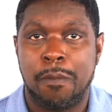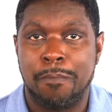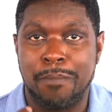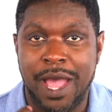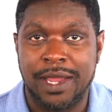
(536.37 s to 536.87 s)

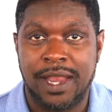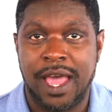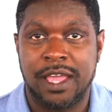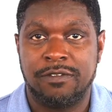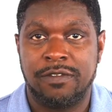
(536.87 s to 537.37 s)
my
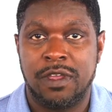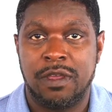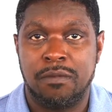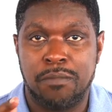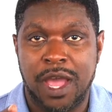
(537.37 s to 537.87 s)
life,
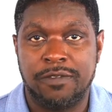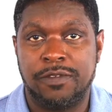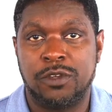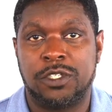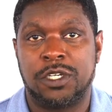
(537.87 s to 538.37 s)
my
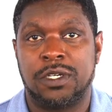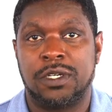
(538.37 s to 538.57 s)
future.